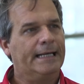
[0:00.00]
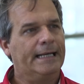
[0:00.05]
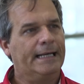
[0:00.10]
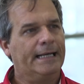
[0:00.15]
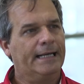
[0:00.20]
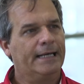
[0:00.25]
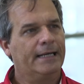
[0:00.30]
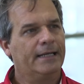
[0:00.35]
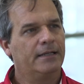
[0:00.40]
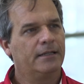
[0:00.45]

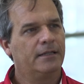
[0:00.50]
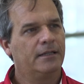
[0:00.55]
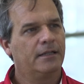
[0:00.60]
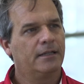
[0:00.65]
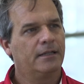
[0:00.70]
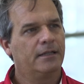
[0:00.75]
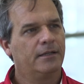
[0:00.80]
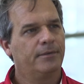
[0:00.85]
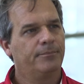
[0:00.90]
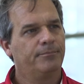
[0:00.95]
and
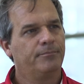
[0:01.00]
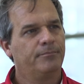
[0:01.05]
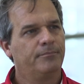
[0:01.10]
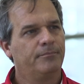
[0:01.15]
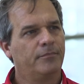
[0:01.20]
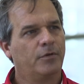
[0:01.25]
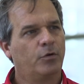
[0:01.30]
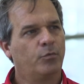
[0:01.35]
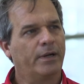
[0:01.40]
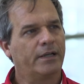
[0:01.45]

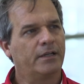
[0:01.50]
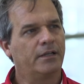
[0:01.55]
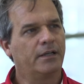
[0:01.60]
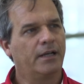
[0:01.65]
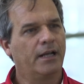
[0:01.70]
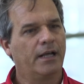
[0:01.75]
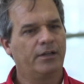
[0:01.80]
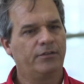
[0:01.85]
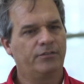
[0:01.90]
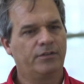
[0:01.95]
um,
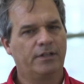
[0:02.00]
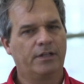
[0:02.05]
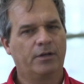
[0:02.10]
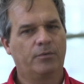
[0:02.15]
recognized that